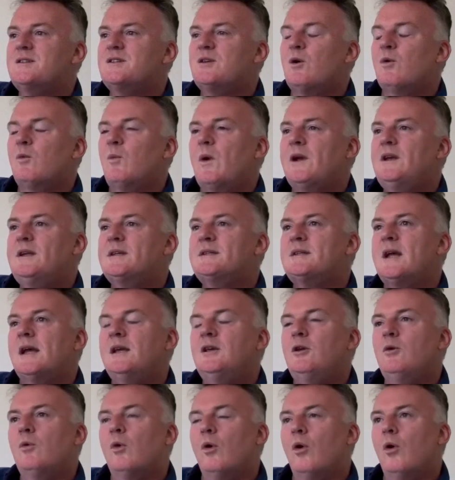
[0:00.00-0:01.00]
So when you
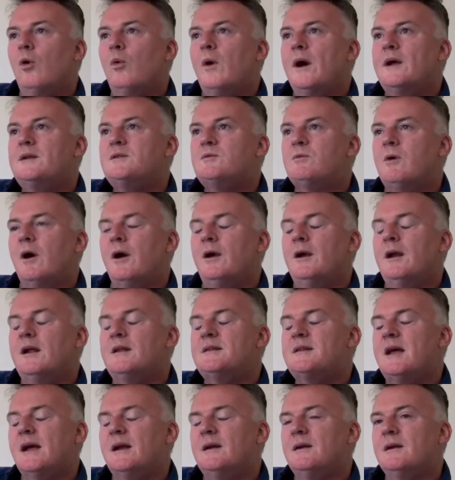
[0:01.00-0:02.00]
say you always wrote,
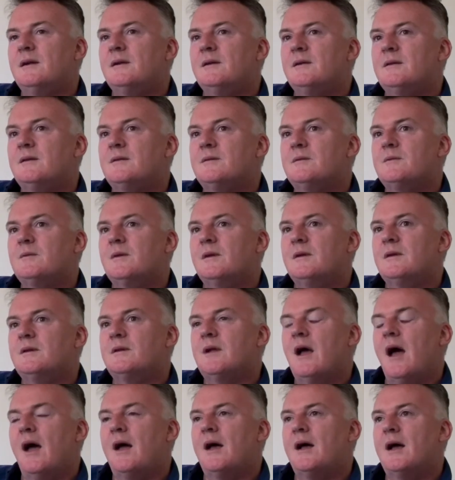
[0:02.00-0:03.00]
is that
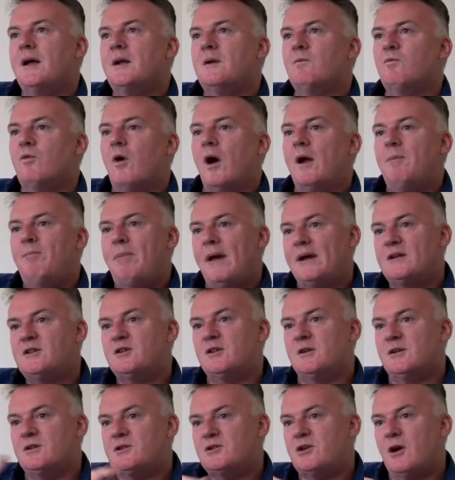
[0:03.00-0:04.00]
right back
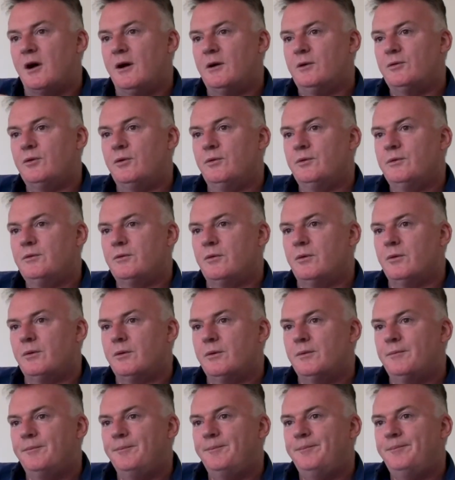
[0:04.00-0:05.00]
to your childhood
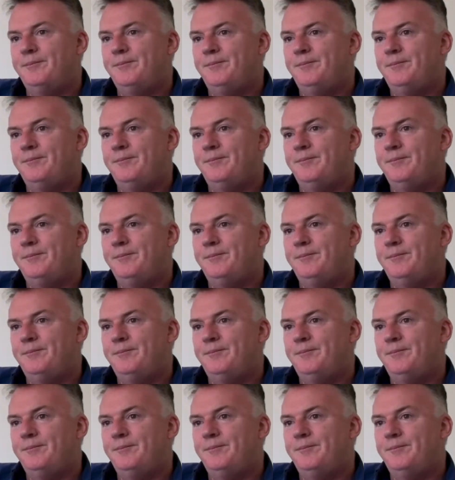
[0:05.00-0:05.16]
or?